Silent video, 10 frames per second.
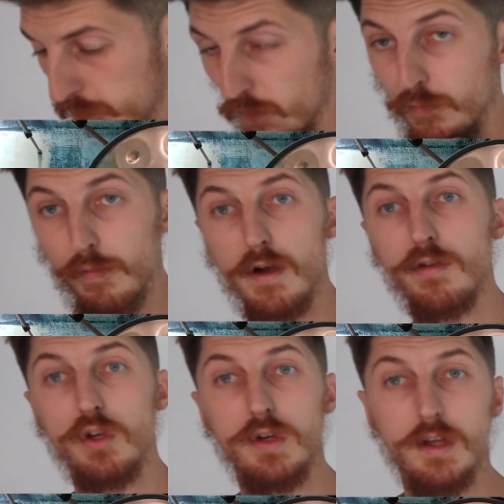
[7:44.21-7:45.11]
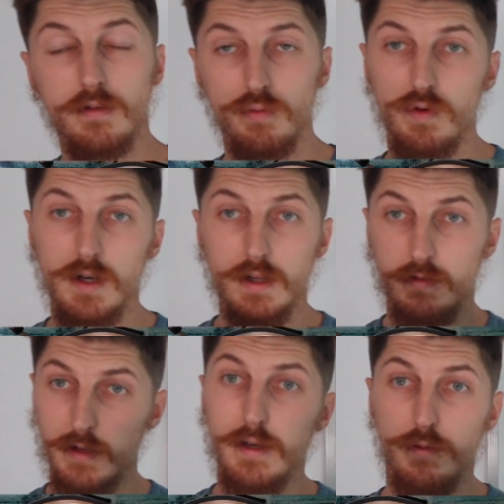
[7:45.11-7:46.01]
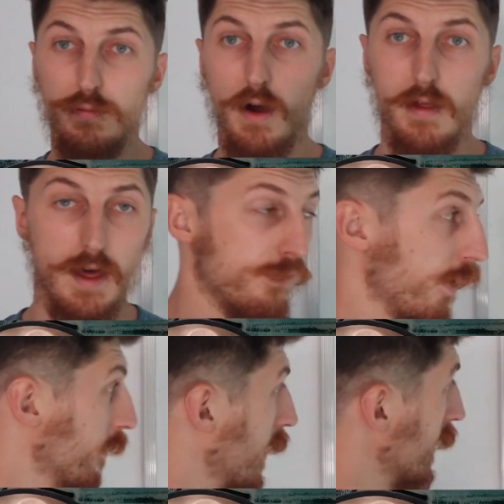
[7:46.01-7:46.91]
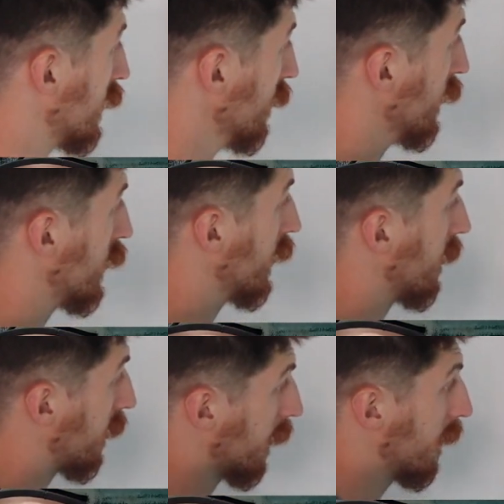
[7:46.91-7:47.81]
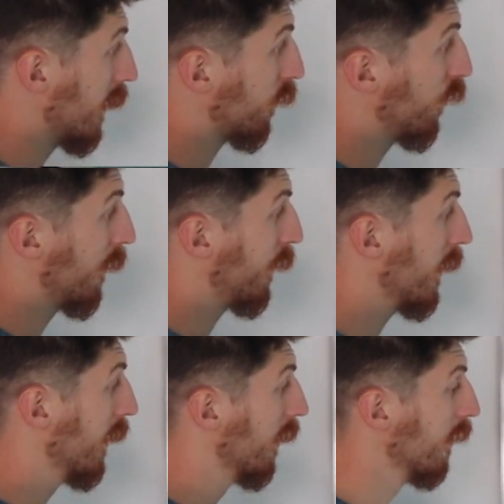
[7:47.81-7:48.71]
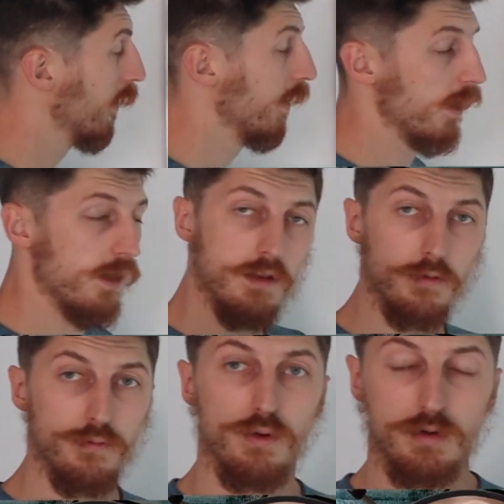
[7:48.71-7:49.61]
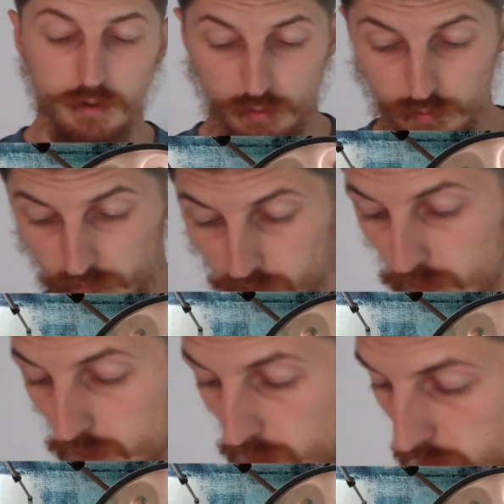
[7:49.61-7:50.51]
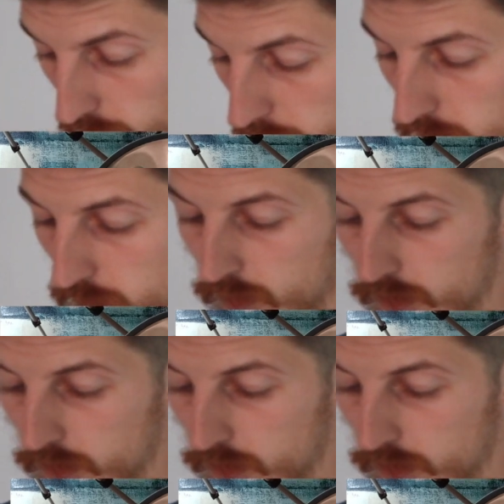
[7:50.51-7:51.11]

But first you need to really solidify that foundation, which is this riff here, the 4 chords, okay?